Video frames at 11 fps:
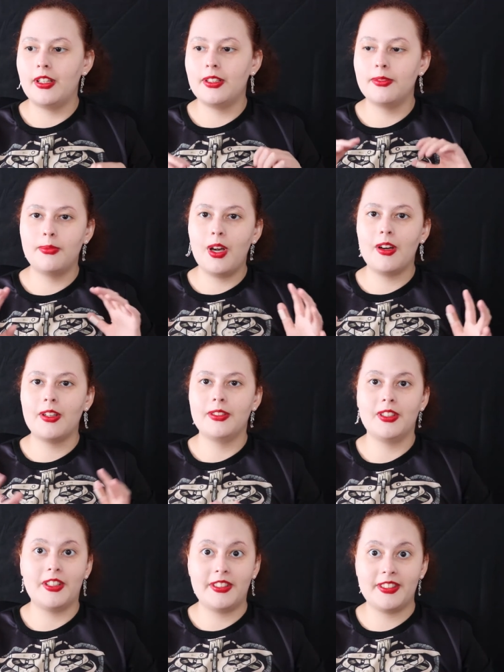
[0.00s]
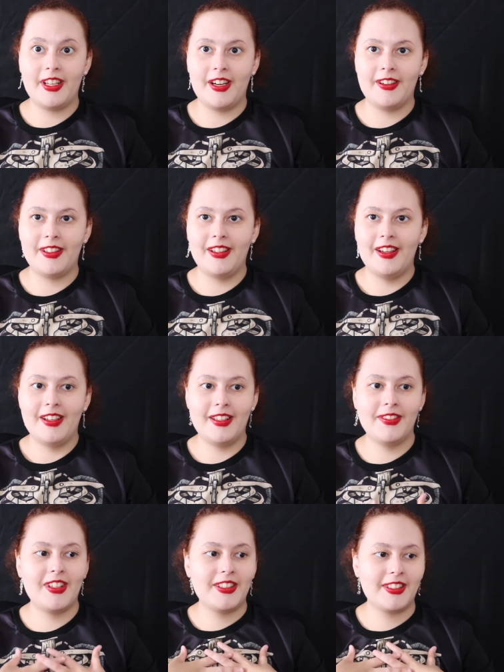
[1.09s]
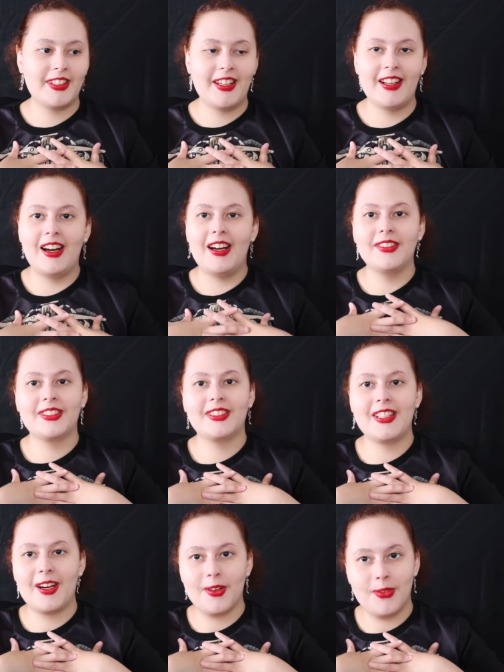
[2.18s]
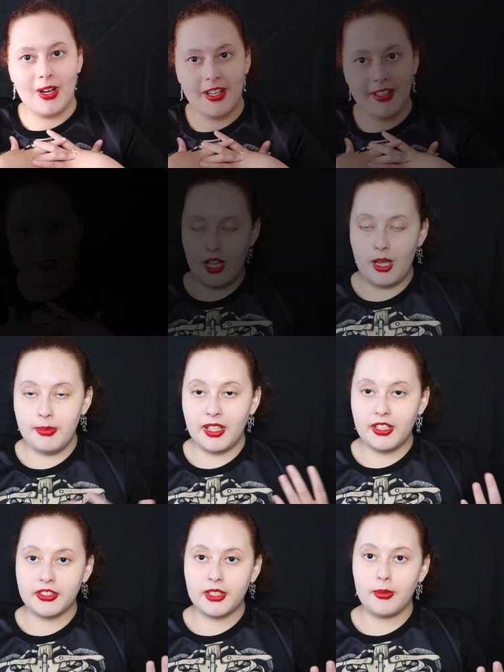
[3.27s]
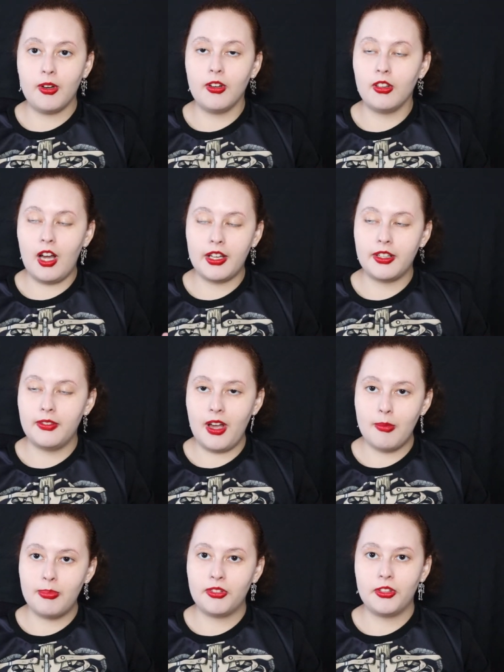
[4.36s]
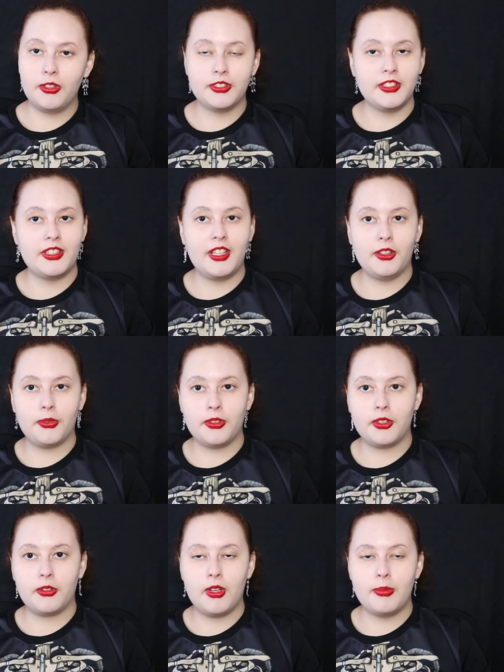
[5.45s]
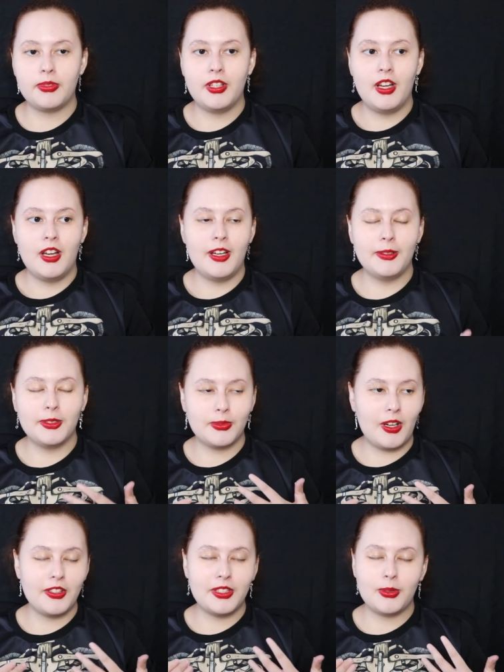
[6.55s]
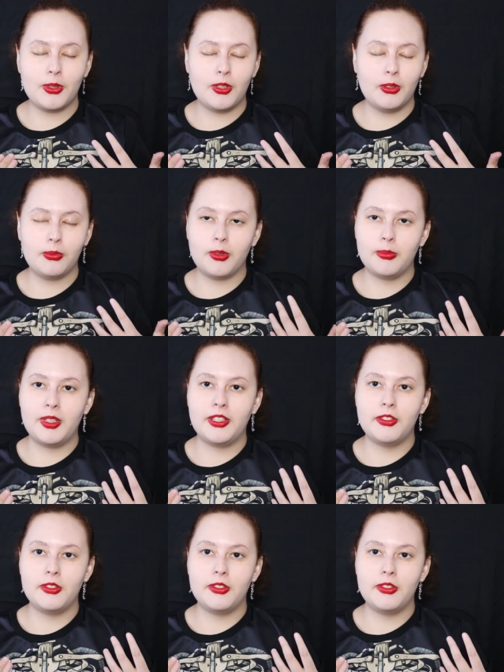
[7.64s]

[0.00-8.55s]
and very scary. Even as a kid, I was terrified. And because there were a lot of episodes in Tales from the Crypt, it was very difficult for me